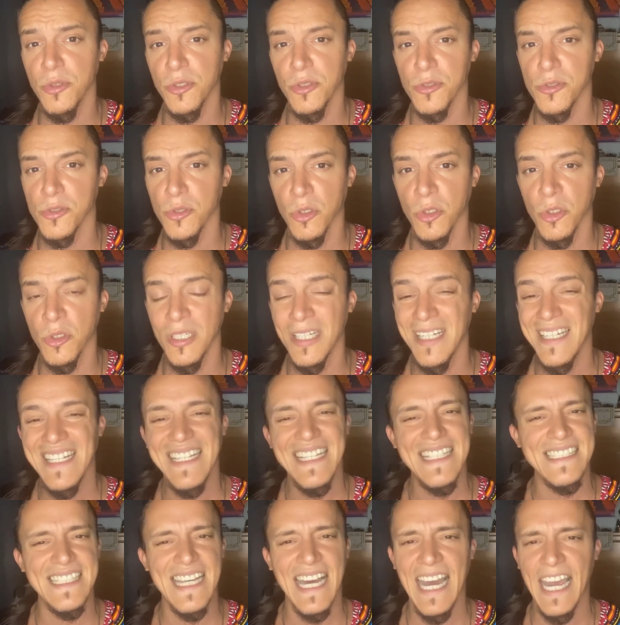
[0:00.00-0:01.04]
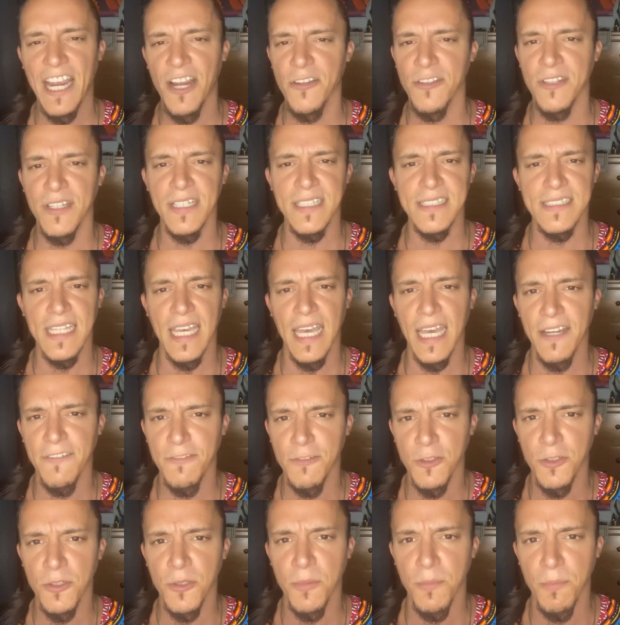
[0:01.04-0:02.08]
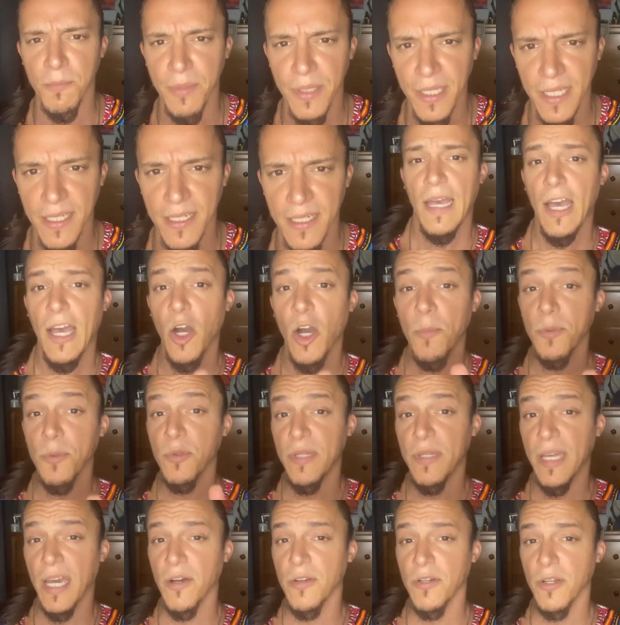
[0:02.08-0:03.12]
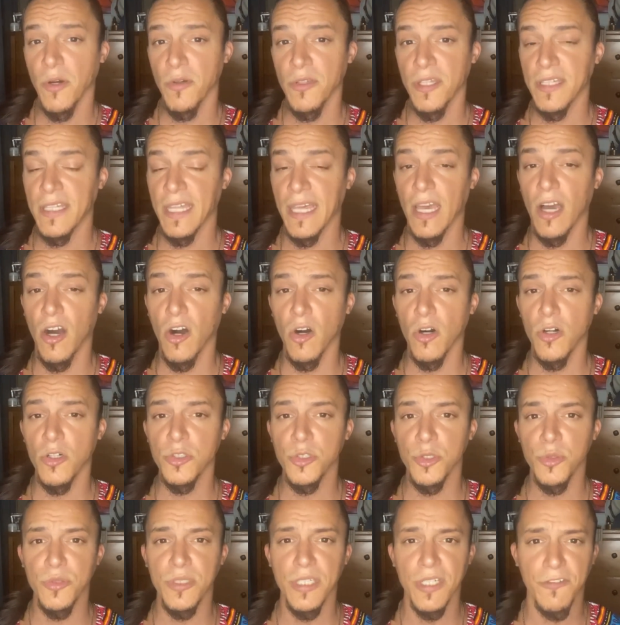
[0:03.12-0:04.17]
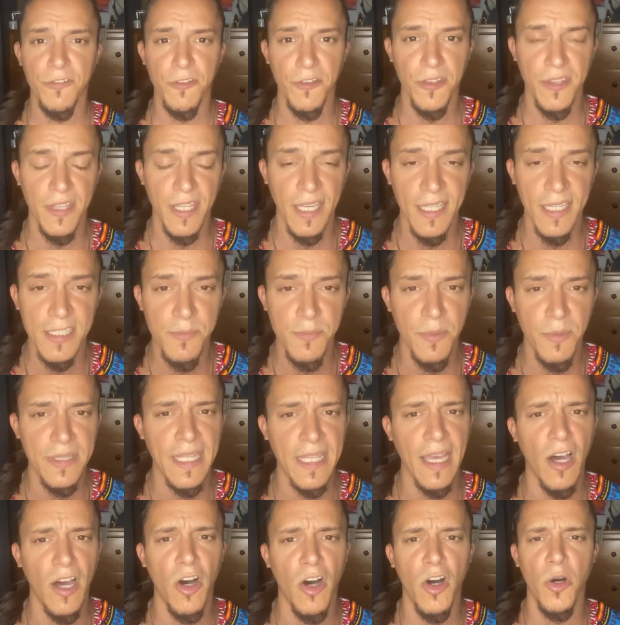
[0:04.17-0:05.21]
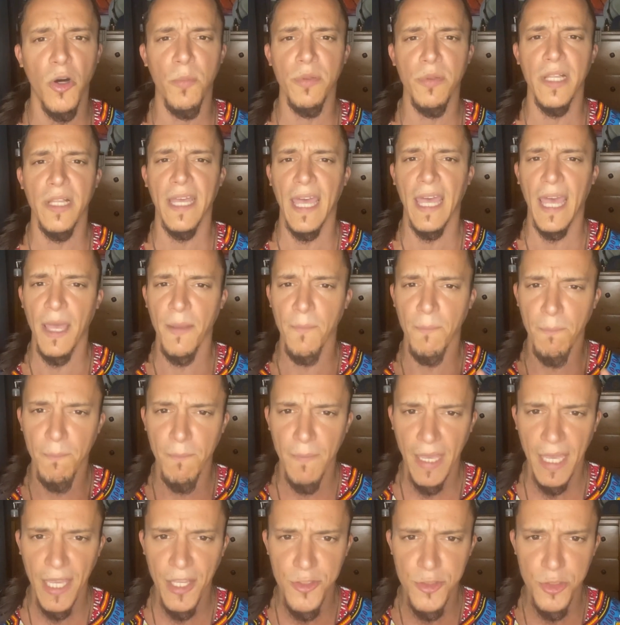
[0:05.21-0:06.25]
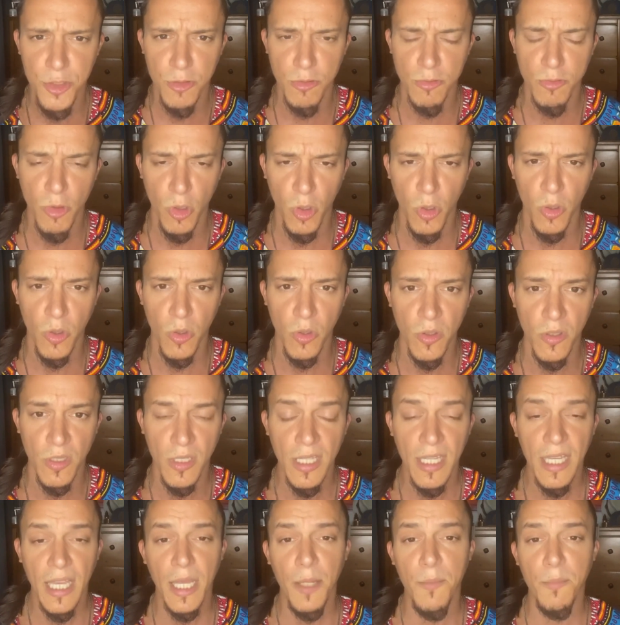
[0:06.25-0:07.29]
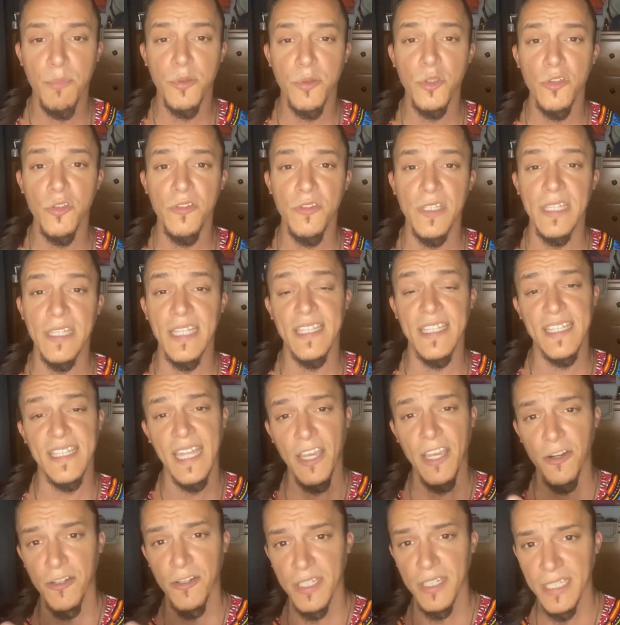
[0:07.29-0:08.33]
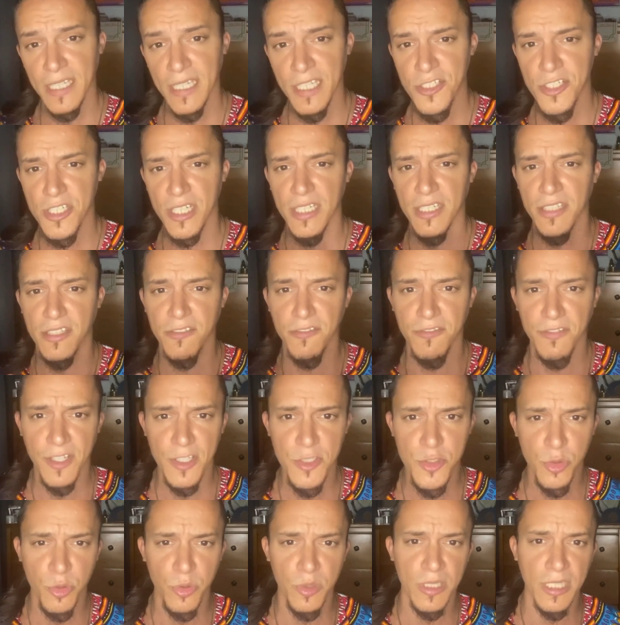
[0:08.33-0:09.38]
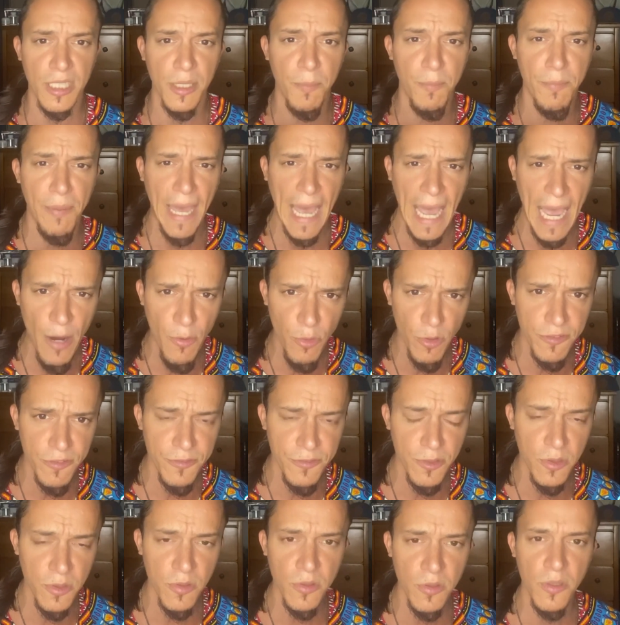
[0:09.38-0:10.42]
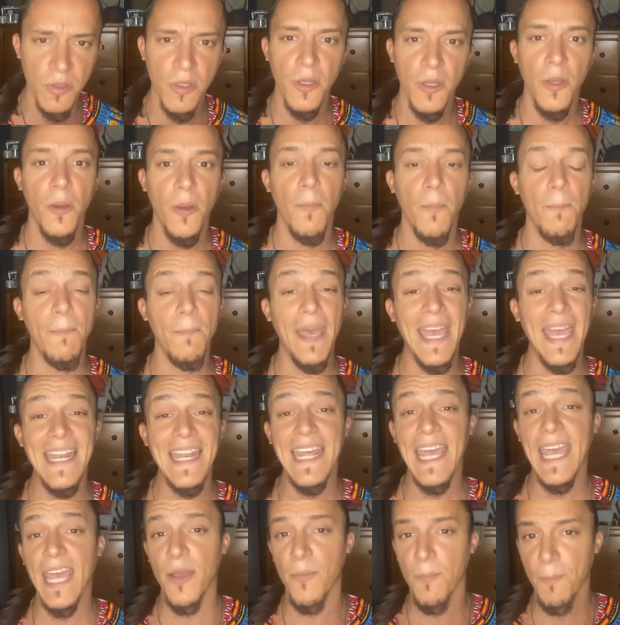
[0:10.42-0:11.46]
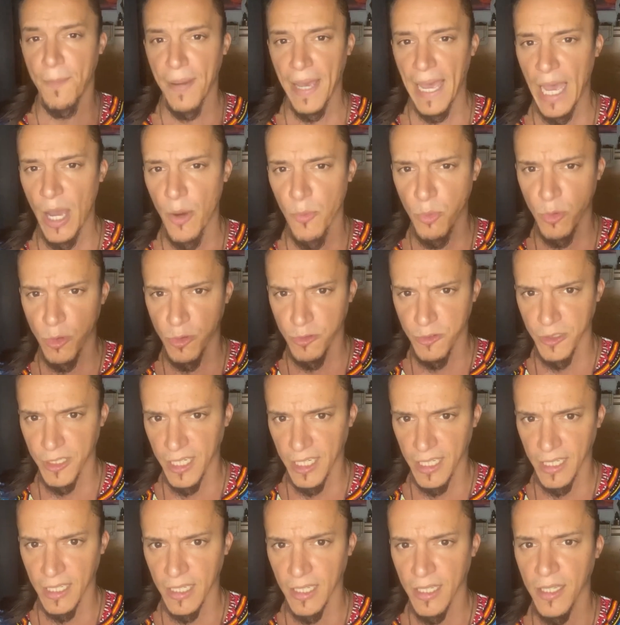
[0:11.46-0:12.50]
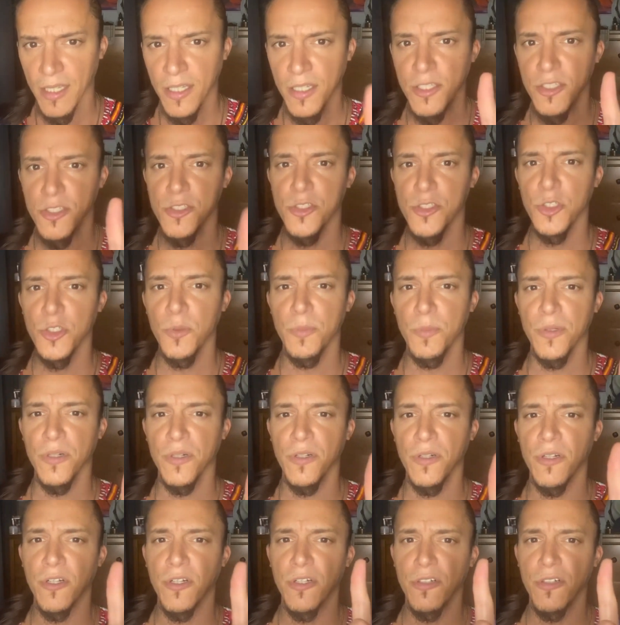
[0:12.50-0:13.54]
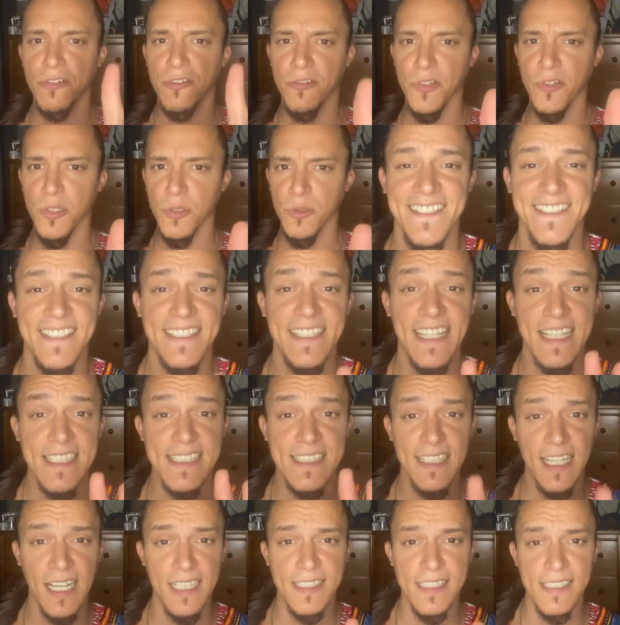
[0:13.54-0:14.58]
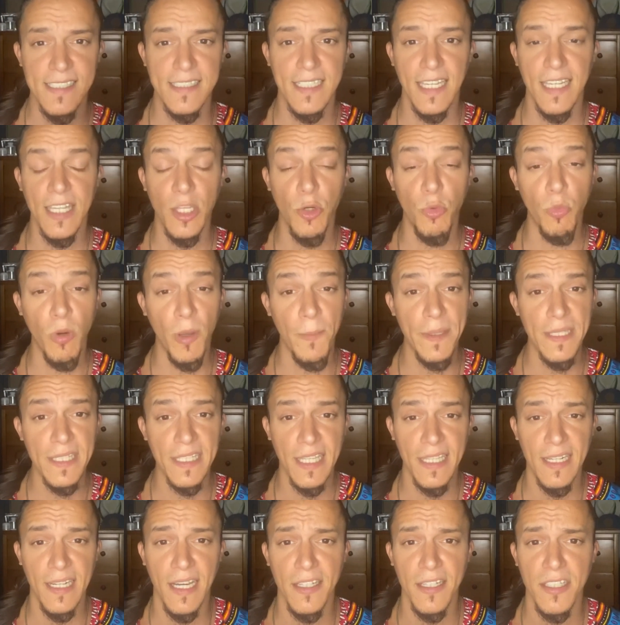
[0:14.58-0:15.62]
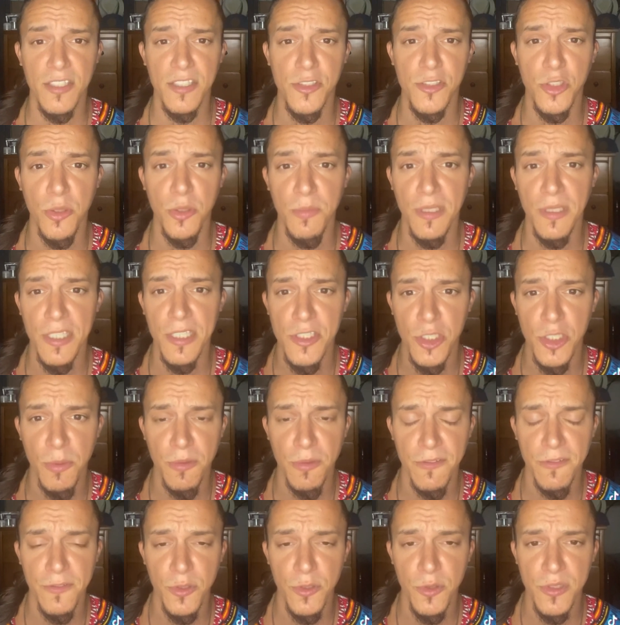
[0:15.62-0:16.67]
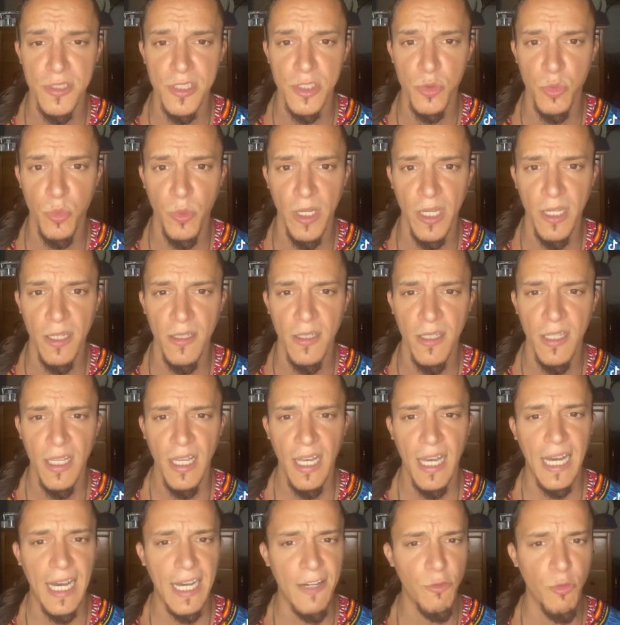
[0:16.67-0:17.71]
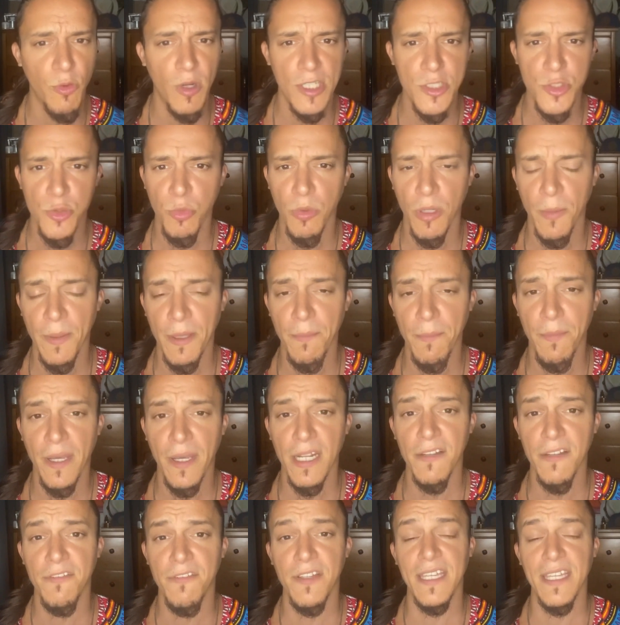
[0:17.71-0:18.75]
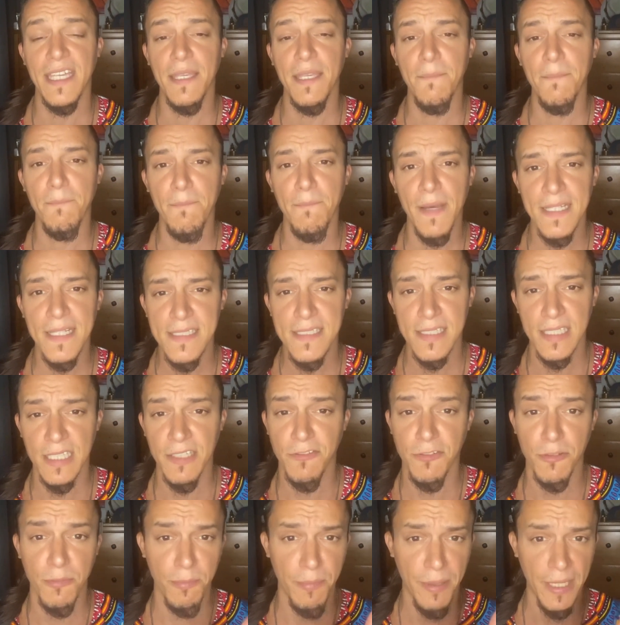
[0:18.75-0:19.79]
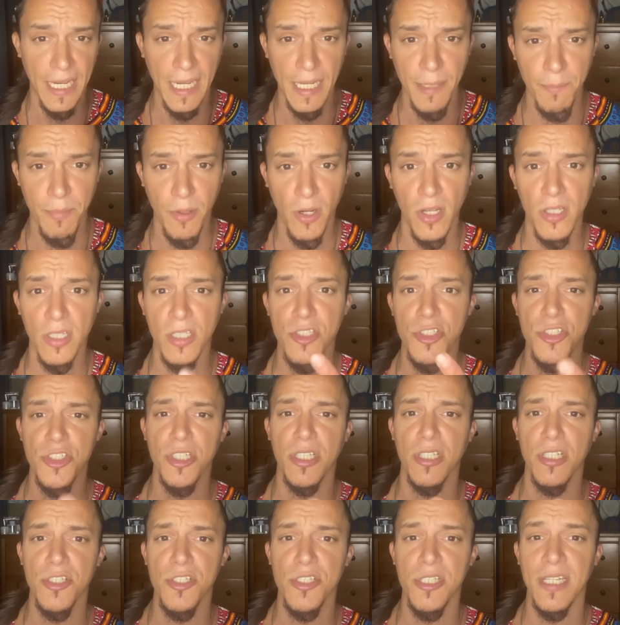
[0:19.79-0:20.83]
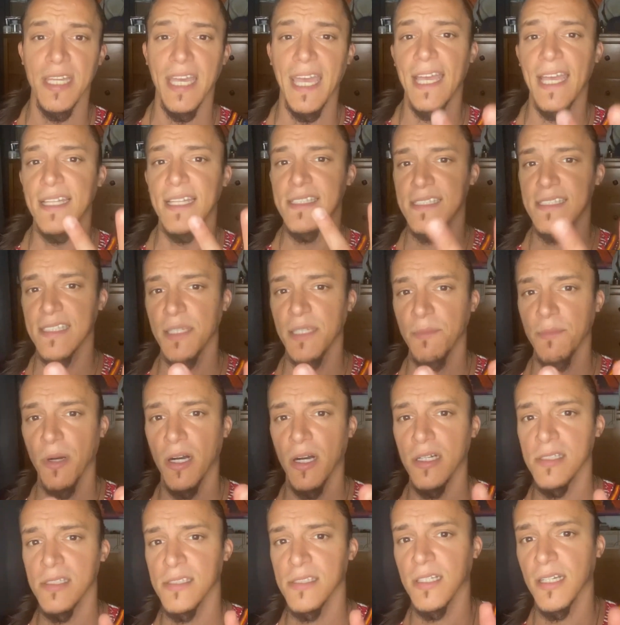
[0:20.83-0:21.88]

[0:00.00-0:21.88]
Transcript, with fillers: years old is higher than it's ever been. I hope you now know that they all do different things, but they all play a major role in proving that they are each individually powerful, men empowering super food. That's not to say that women cannot consume these superfoods as well. I've watched women benefit immensely from pine pollen, shilajit, and sea moss